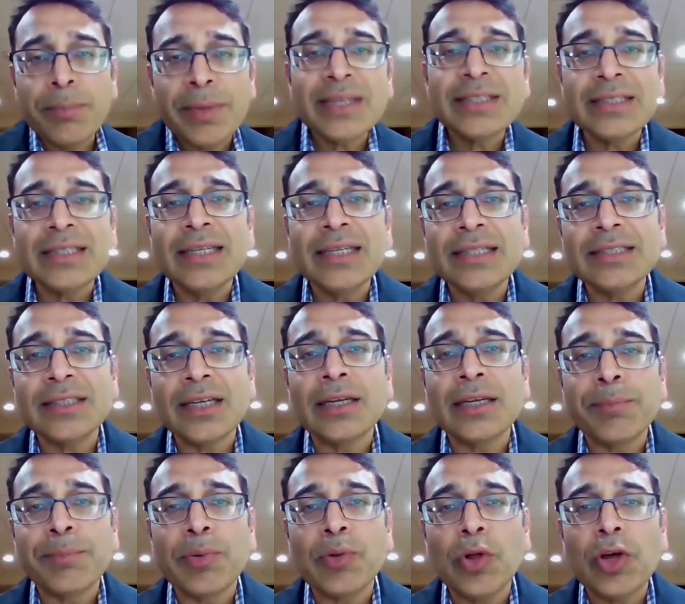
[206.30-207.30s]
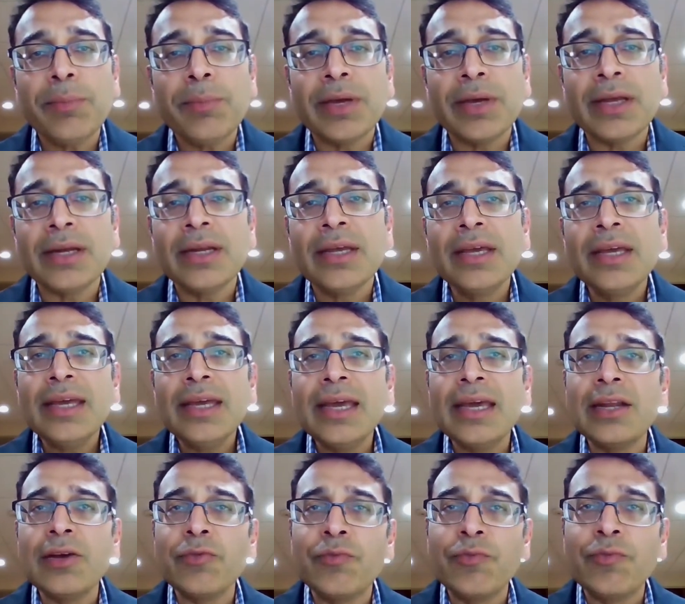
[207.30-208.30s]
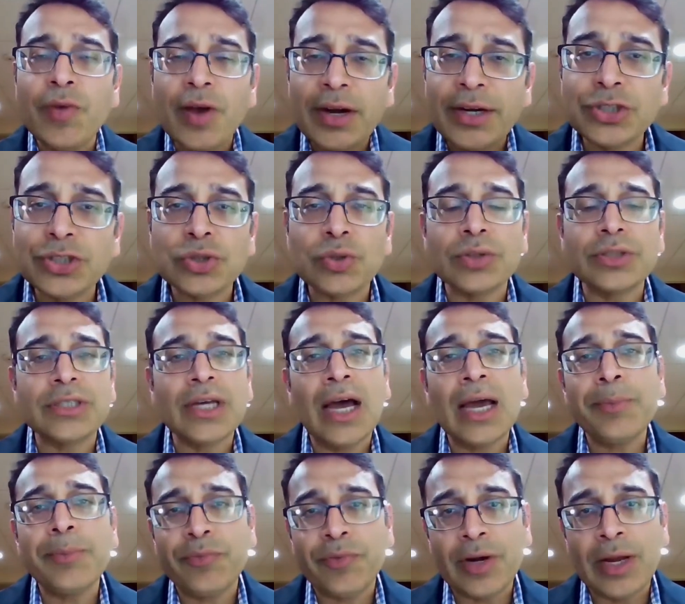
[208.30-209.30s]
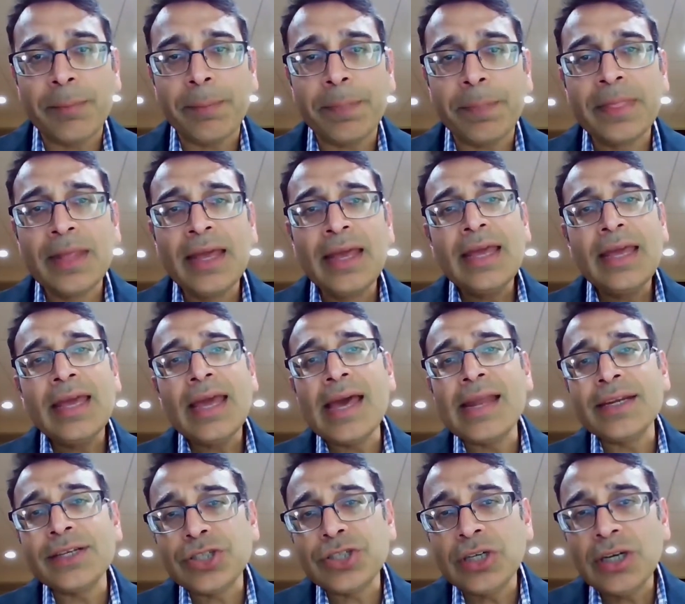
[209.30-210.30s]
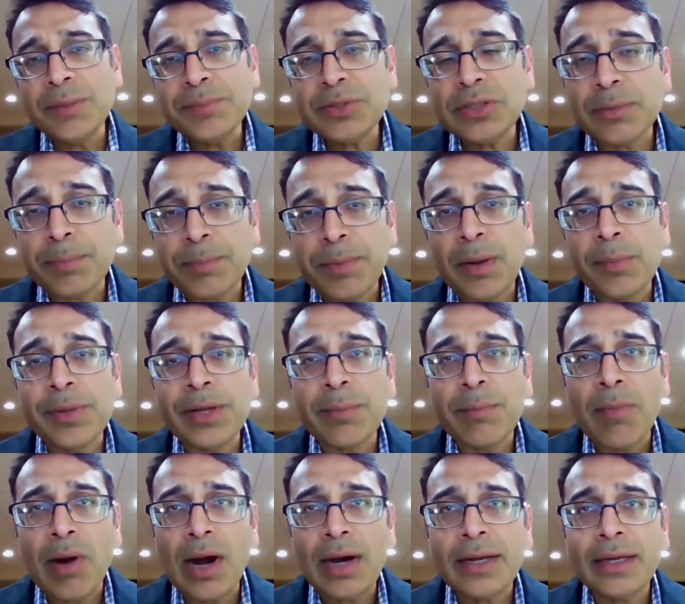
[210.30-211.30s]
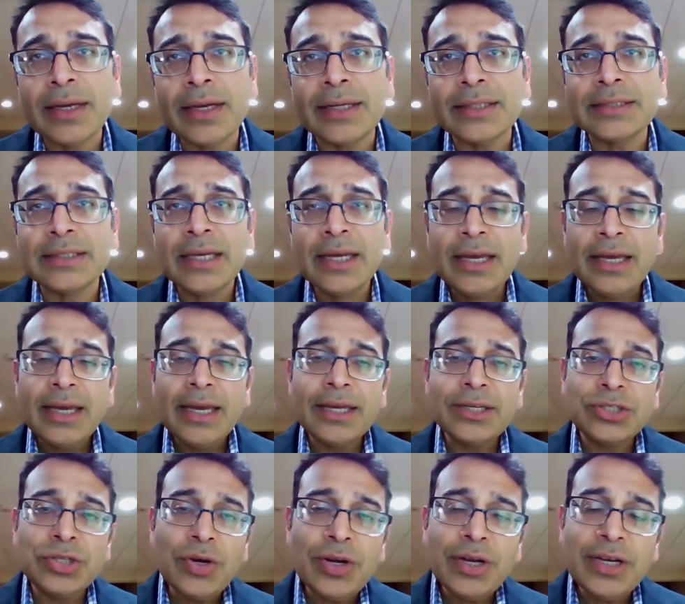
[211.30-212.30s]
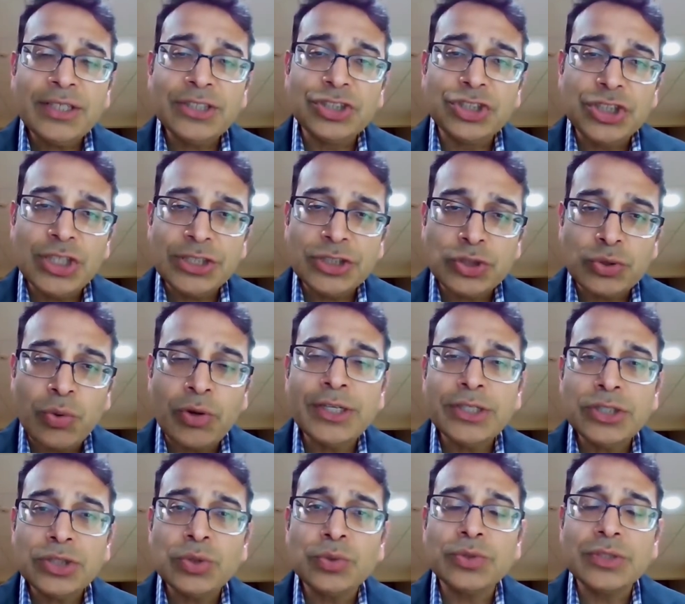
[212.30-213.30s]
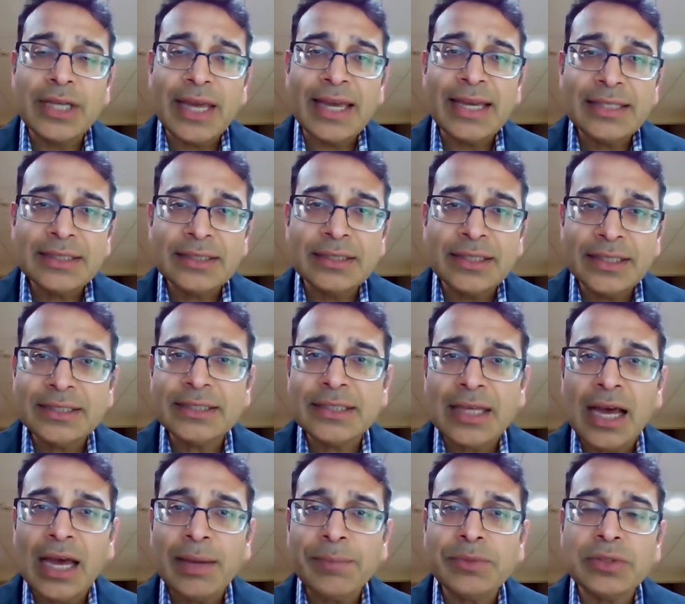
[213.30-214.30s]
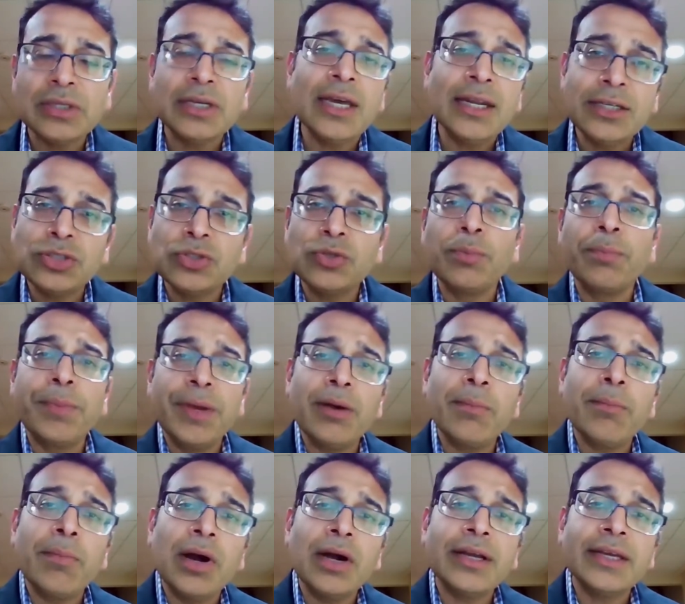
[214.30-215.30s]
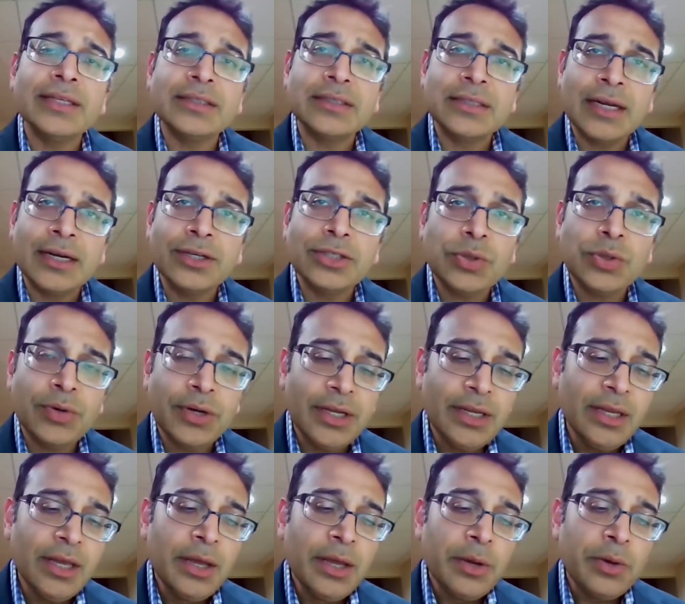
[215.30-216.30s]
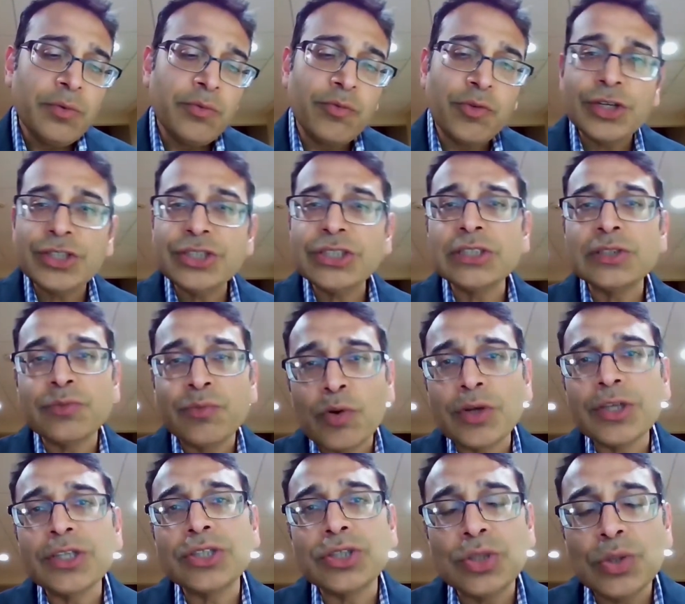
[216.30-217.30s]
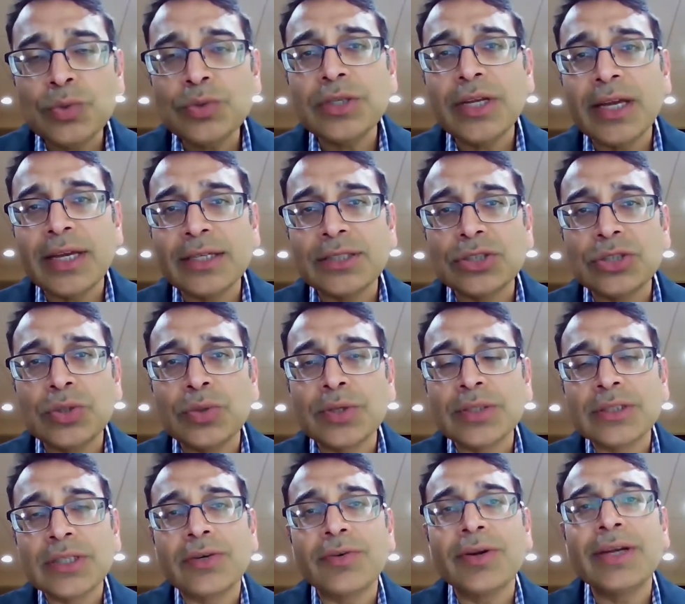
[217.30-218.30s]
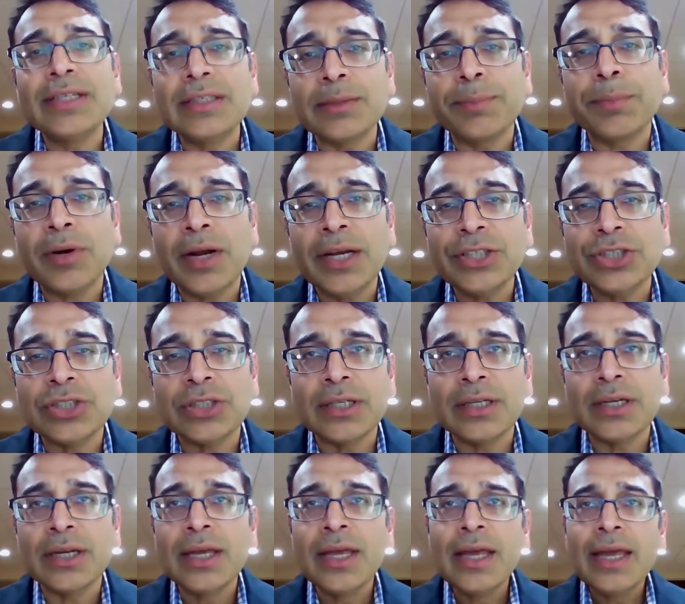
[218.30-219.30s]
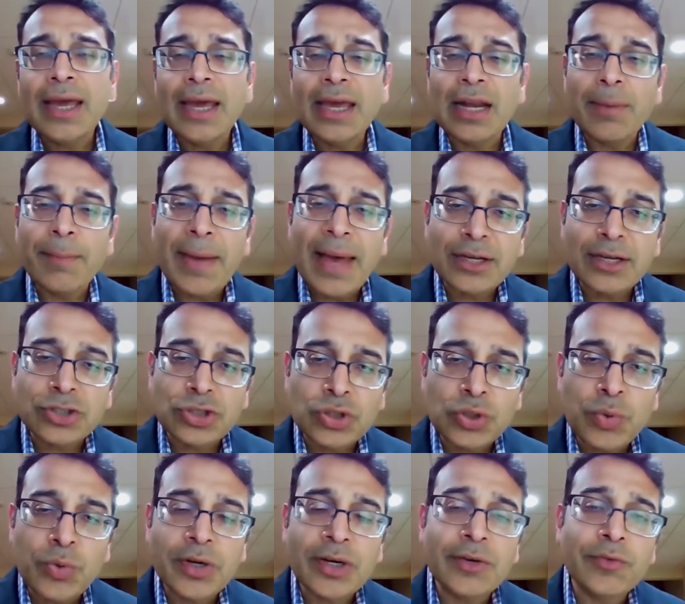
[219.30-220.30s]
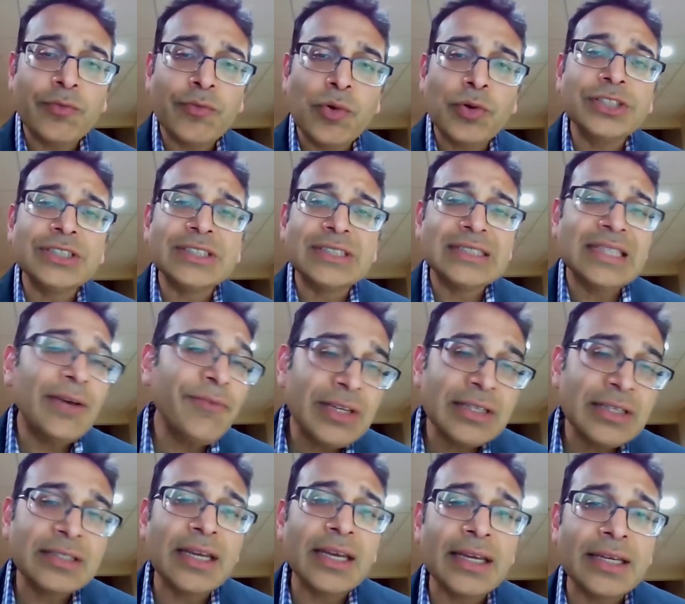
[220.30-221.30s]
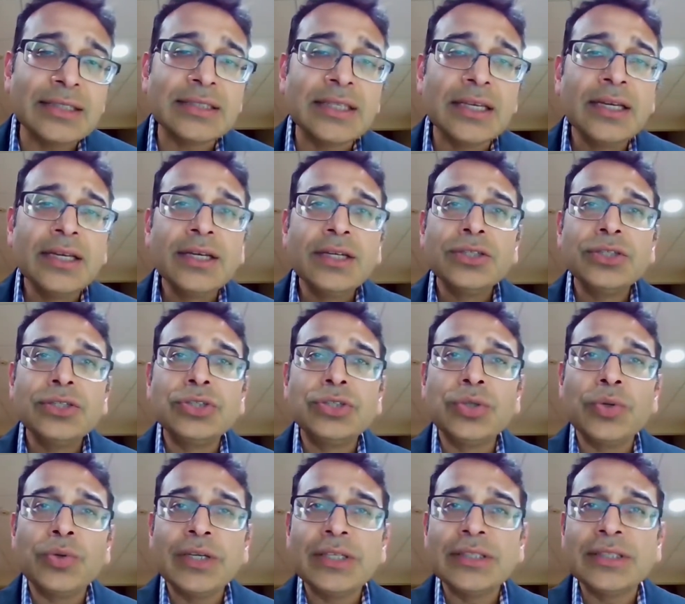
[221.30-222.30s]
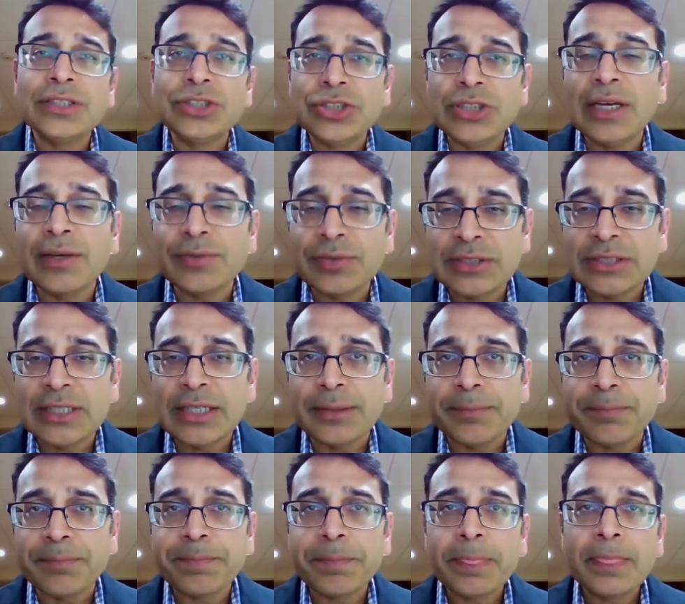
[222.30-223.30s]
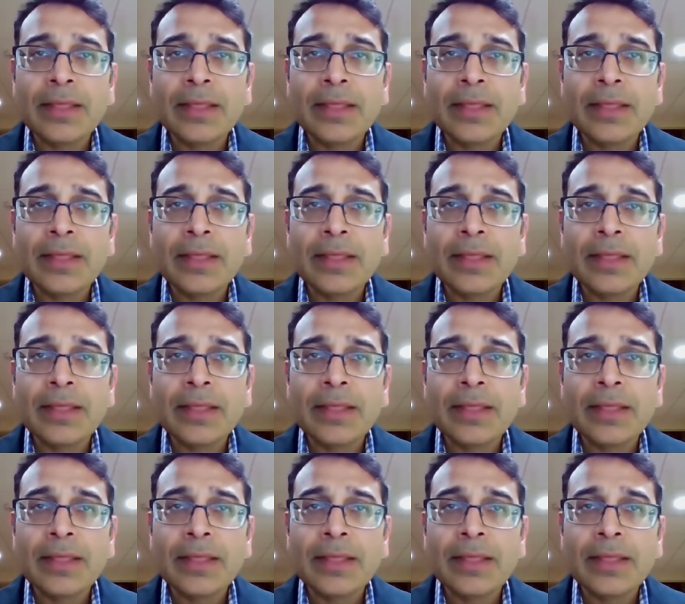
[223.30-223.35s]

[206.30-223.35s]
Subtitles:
to mid-teens unemployment in a very short time frame. And in terms of the public markets, it took us just 22 days this time to get into bear market territory versus 42 days during the Great Depression and about 247 days during the GFC.